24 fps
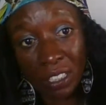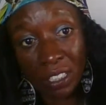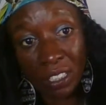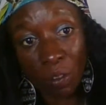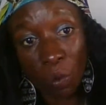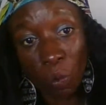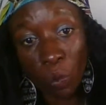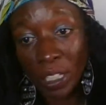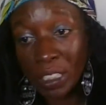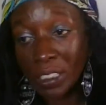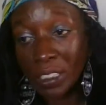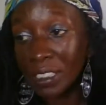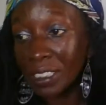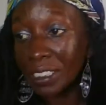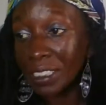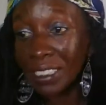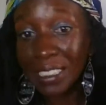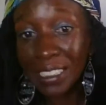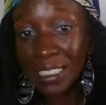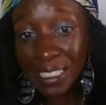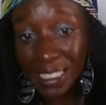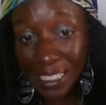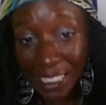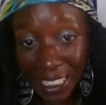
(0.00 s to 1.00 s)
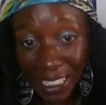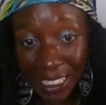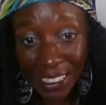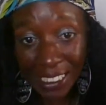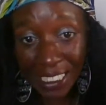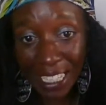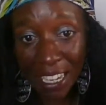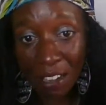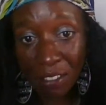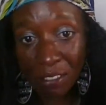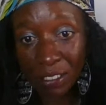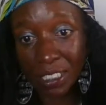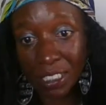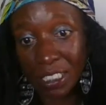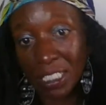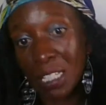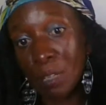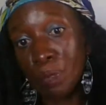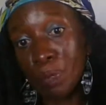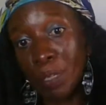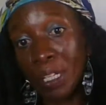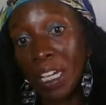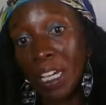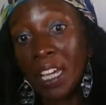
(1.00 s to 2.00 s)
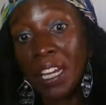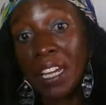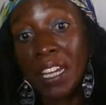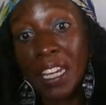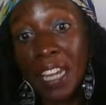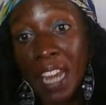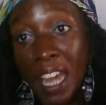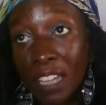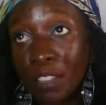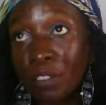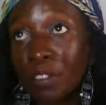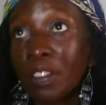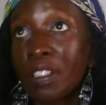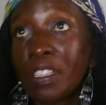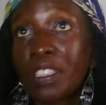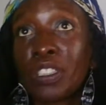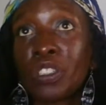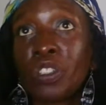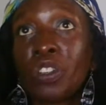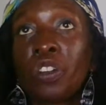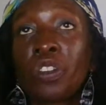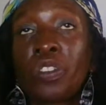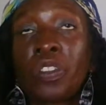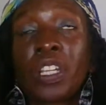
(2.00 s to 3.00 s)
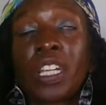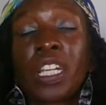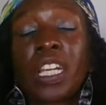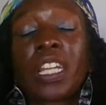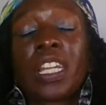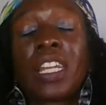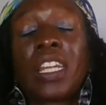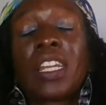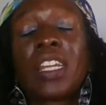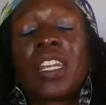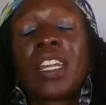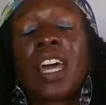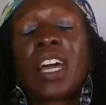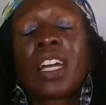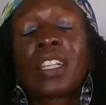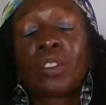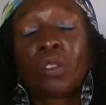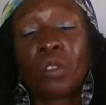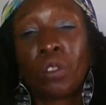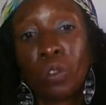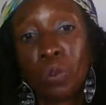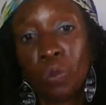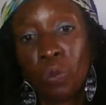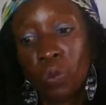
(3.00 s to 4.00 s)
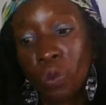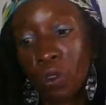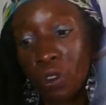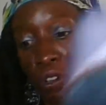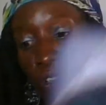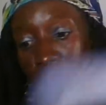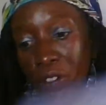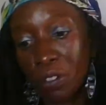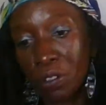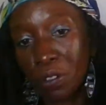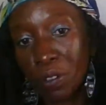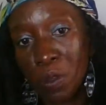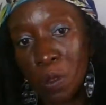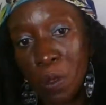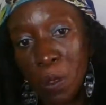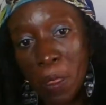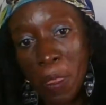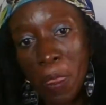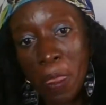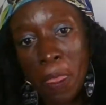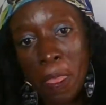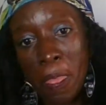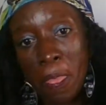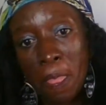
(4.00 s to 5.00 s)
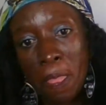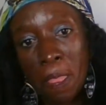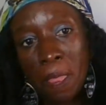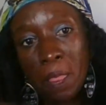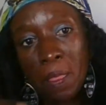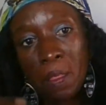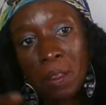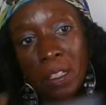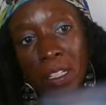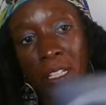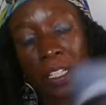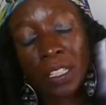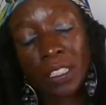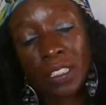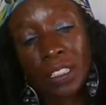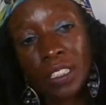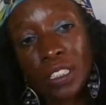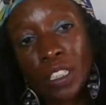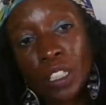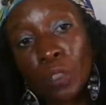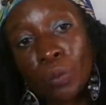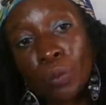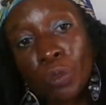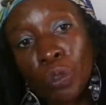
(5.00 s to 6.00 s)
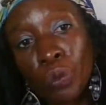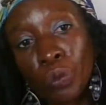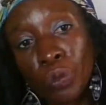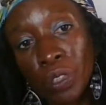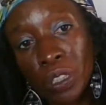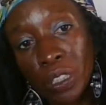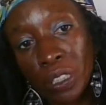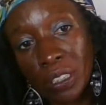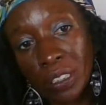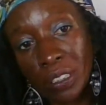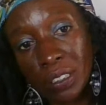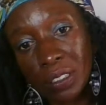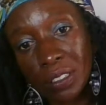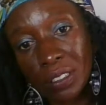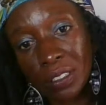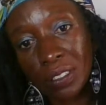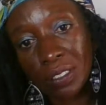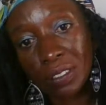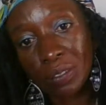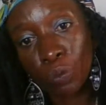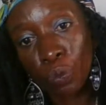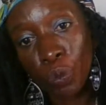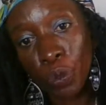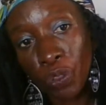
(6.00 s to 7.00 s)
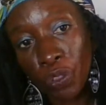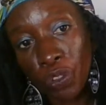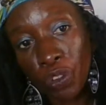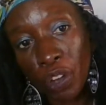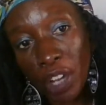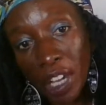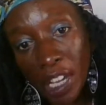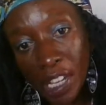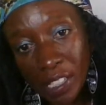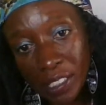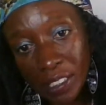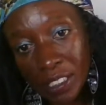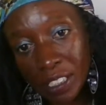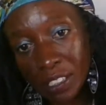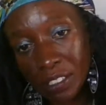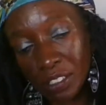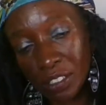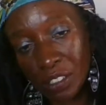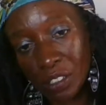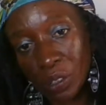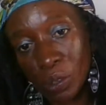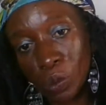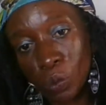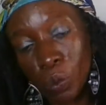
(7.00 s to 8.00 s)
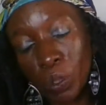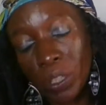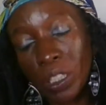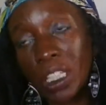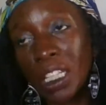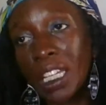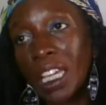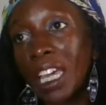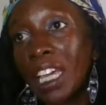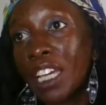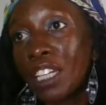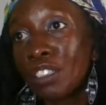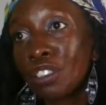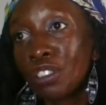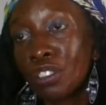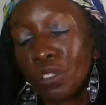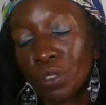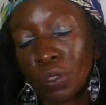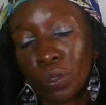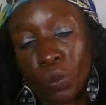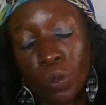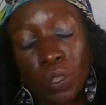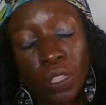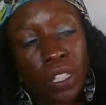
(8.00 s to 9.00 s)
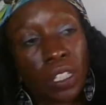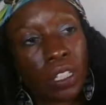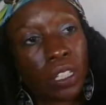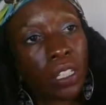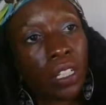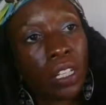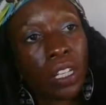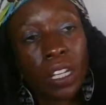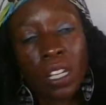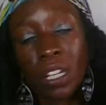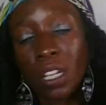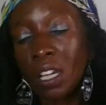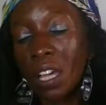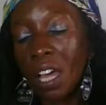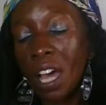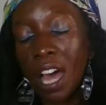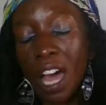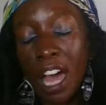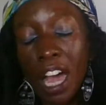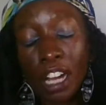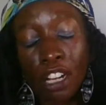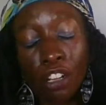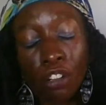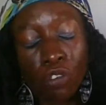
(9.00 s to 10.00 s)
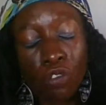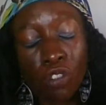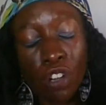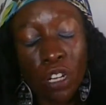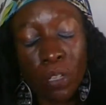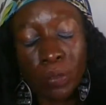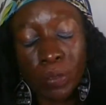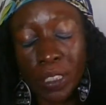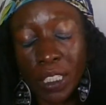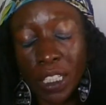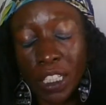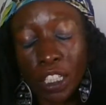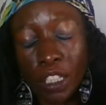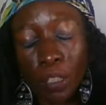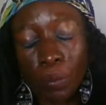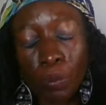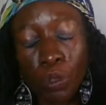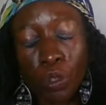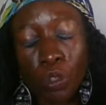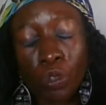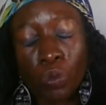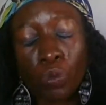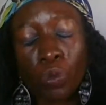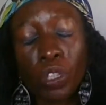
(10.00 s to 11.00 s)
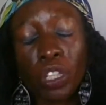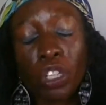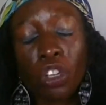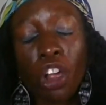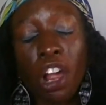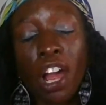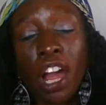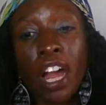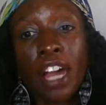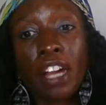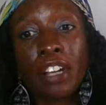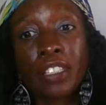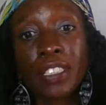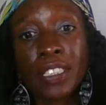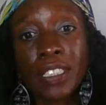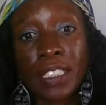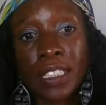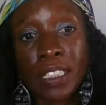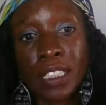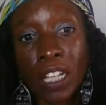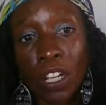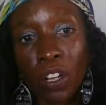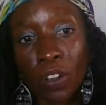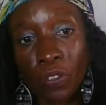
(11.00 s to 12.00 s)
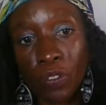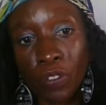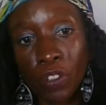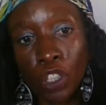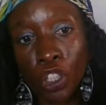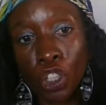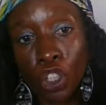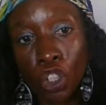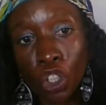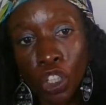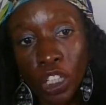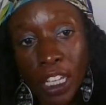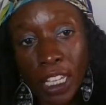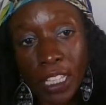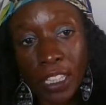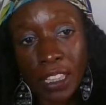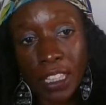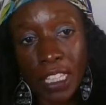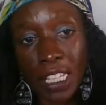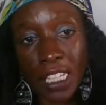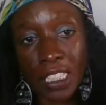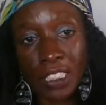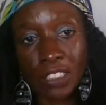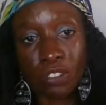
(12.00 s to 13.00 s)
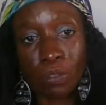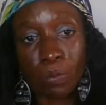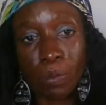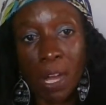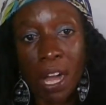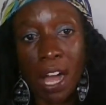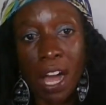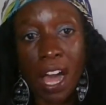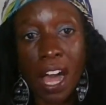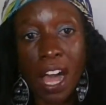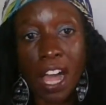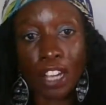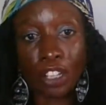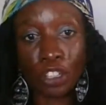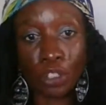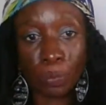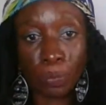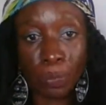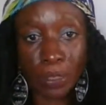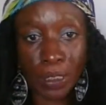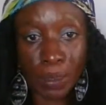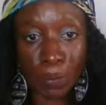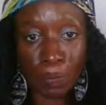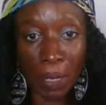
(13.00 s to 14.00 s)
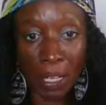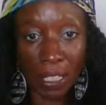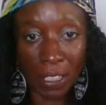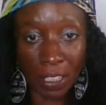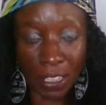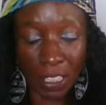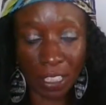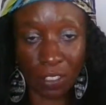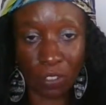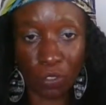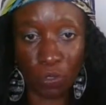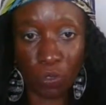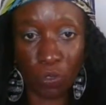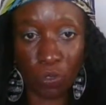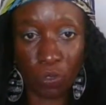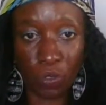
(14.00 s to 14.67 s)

I want to dig down deep and connect with this earth and connect with the world. Get into communion with your ancestors, with the angels, with the higher realms. Get in communion with your higher self. Look at things from a higher perspective.